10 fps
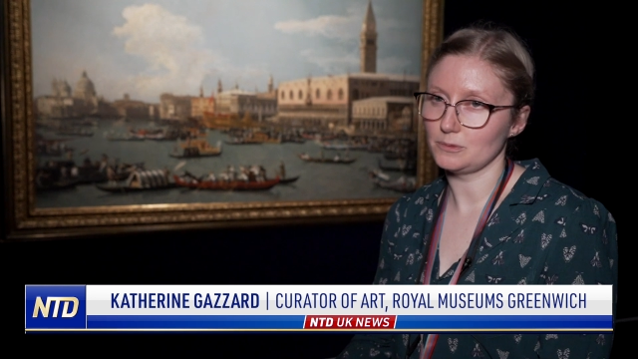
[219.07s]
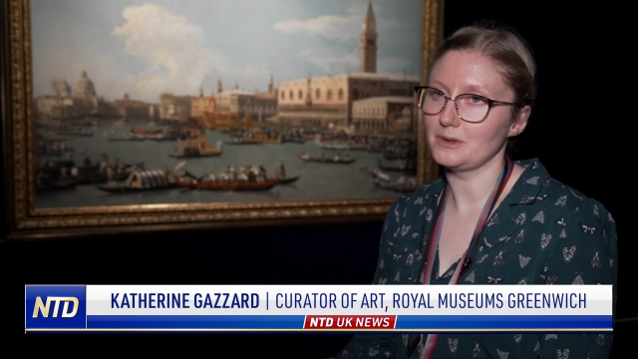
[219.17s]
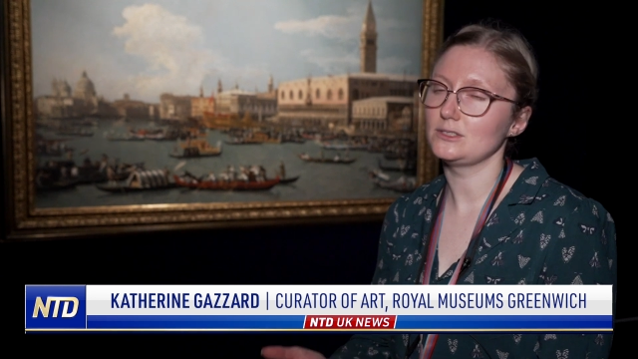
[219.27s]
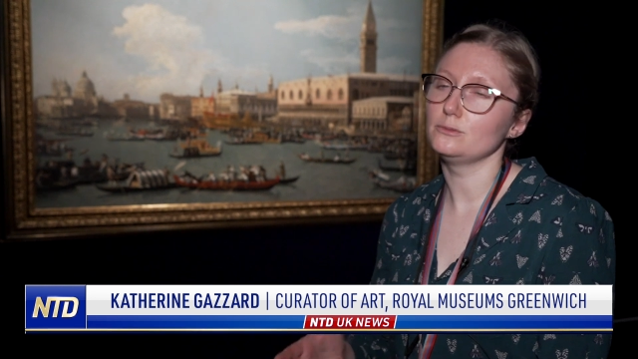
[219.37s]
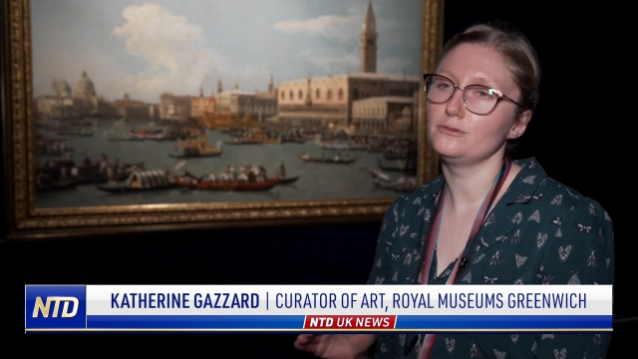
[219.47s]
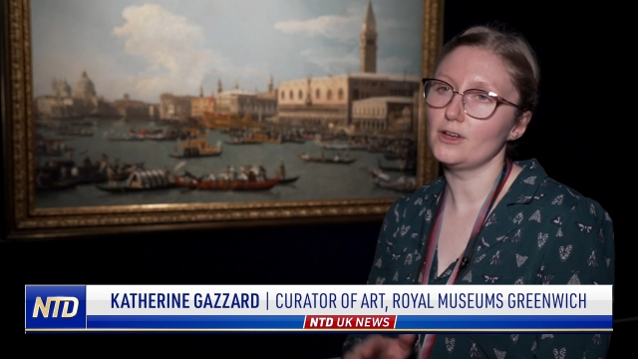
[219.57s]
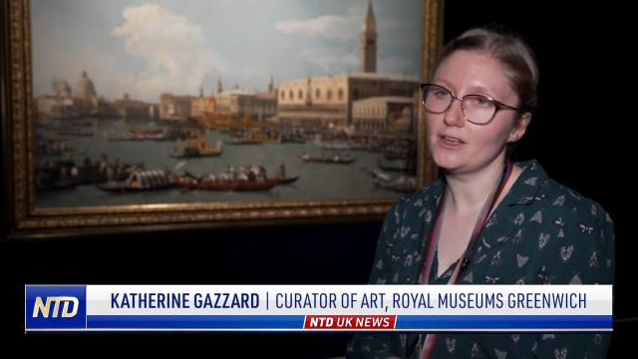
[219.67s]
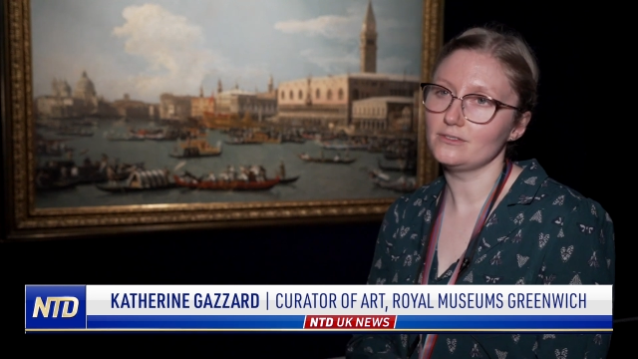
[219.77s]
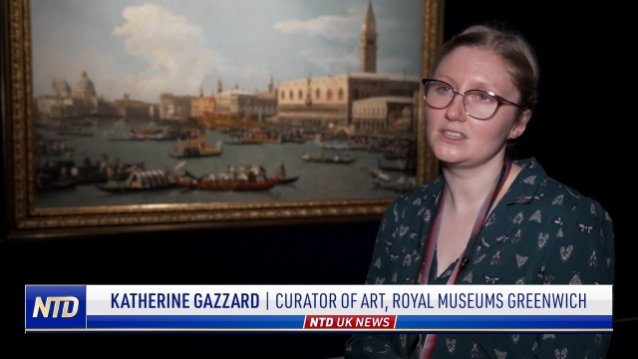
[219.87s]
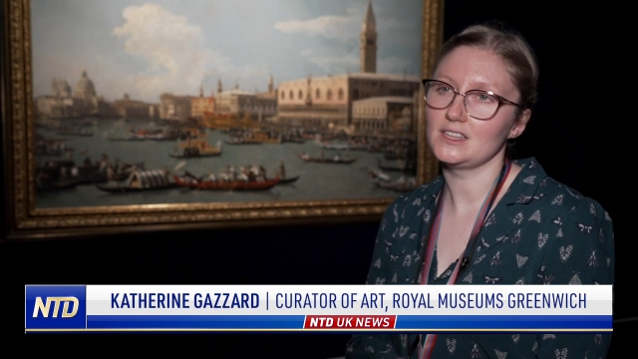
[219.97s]
but is
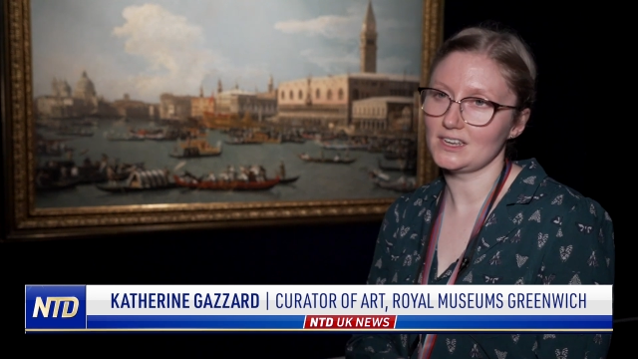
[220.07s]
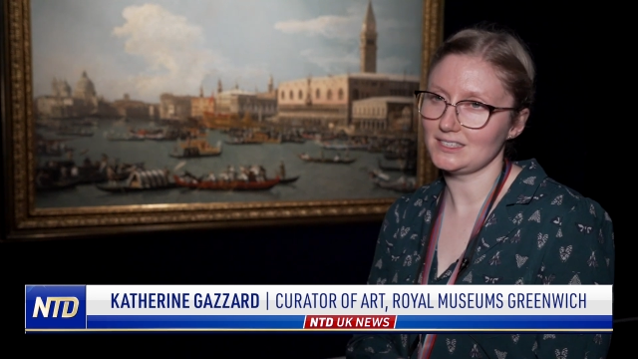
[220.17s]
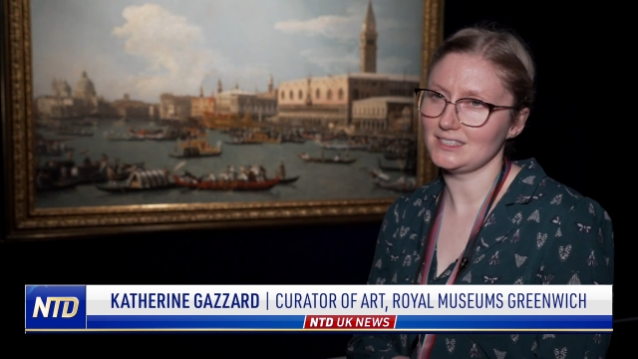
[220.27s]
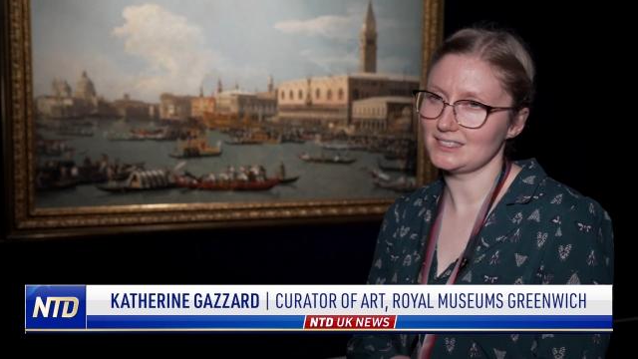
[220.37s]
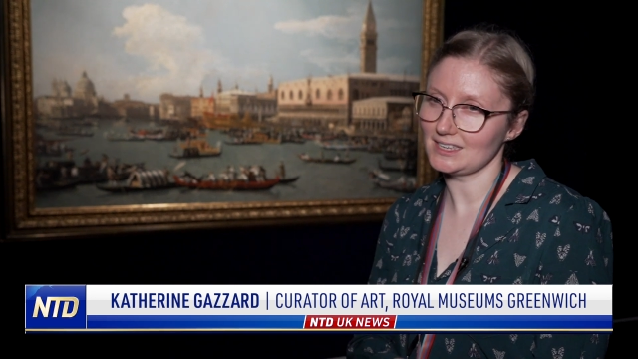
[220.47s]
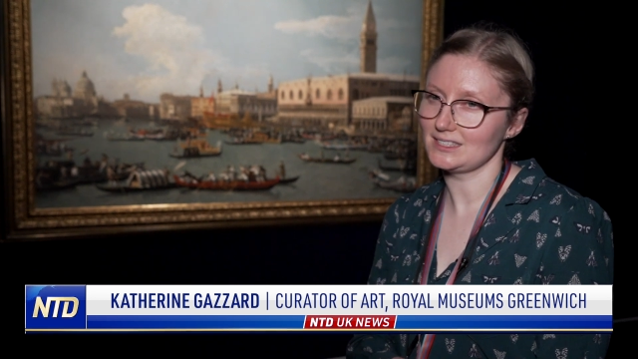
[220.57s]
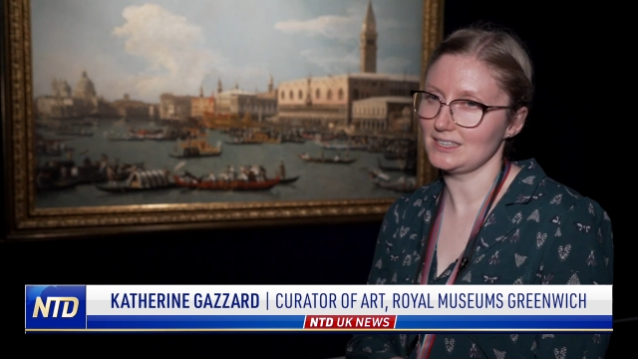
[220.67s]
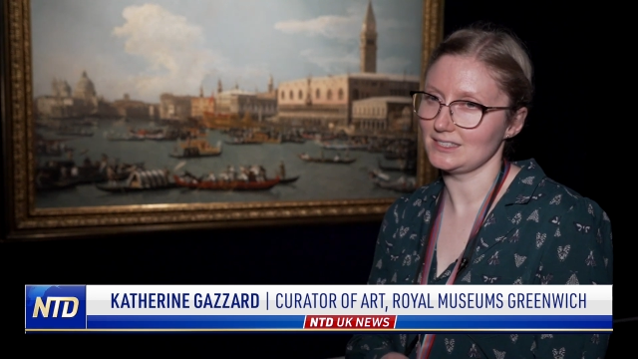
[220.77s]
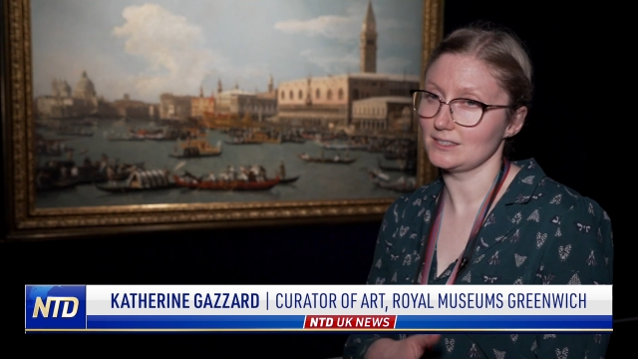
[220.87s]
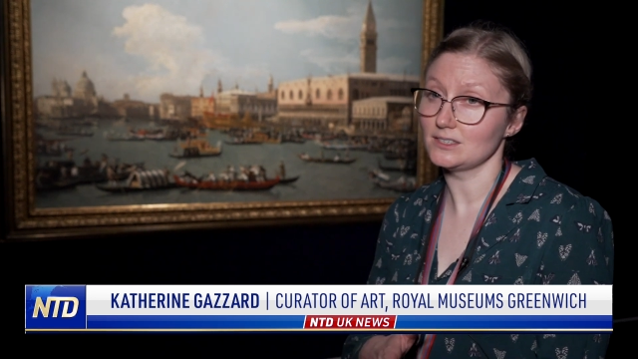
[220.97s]
revived in the
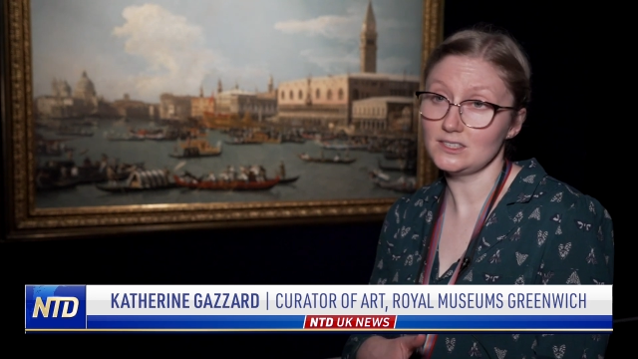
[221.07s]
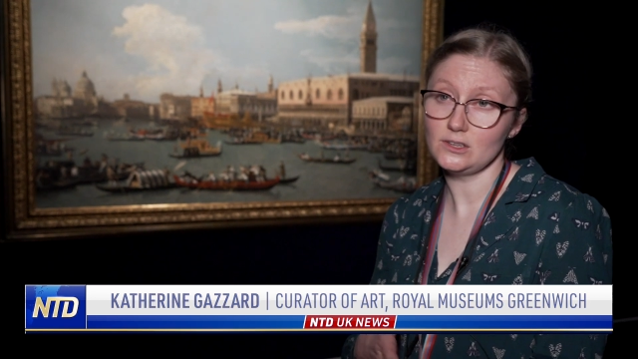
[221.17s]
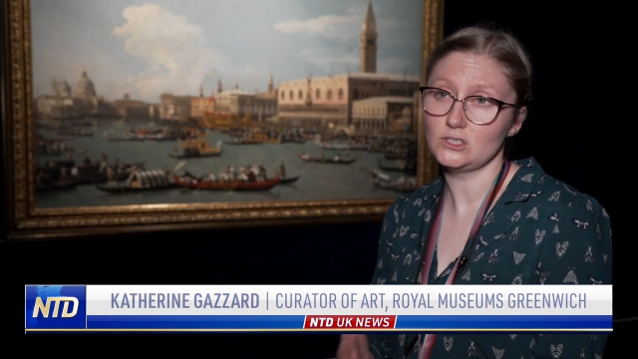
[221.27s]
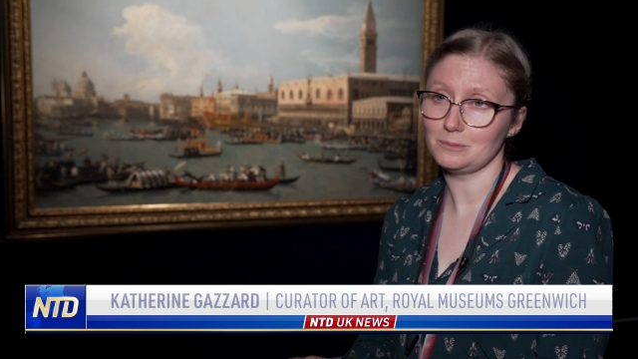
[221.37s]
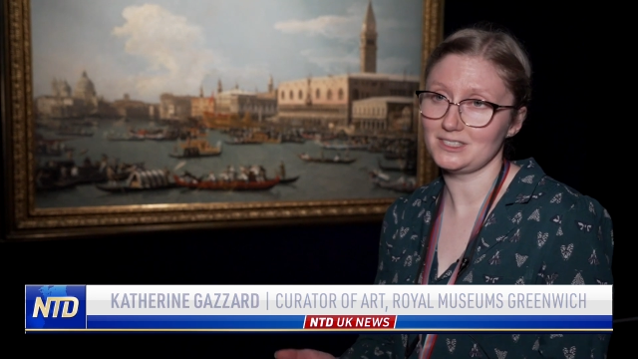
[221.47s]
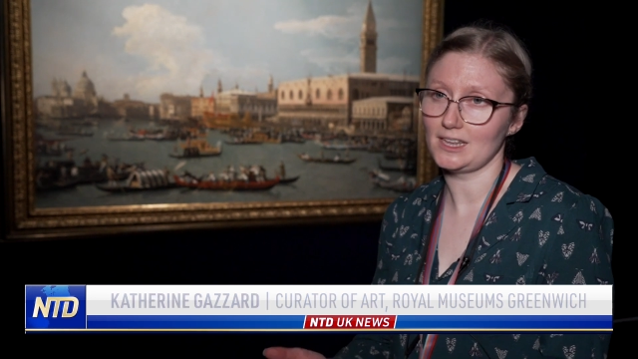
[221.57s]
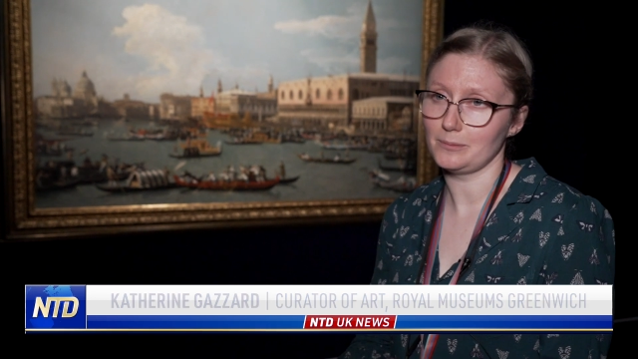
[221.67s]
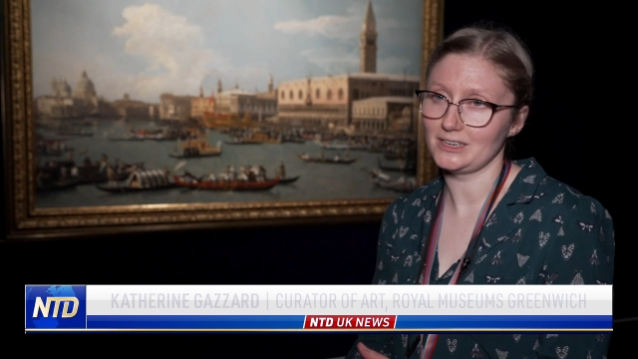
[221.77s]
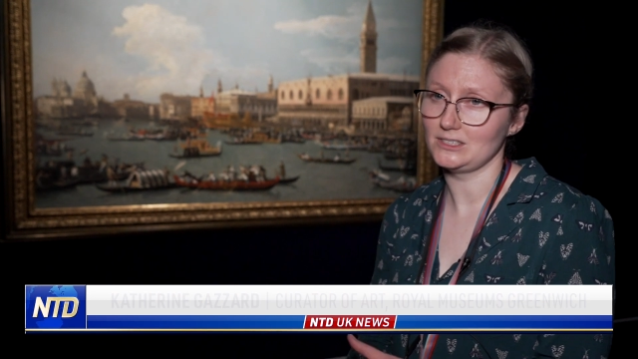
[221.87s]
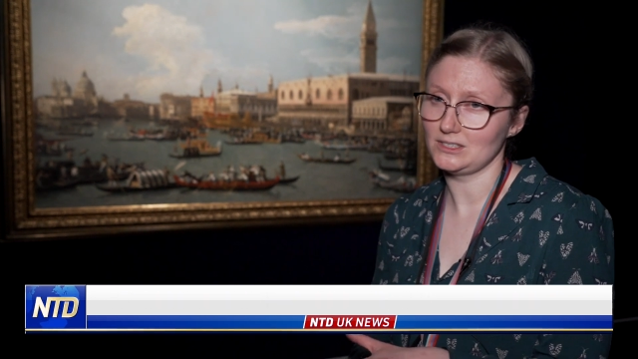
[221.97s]
1960s and continues to be
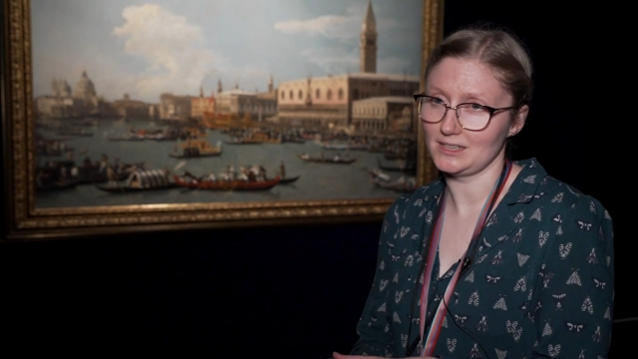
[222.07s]
celebrated to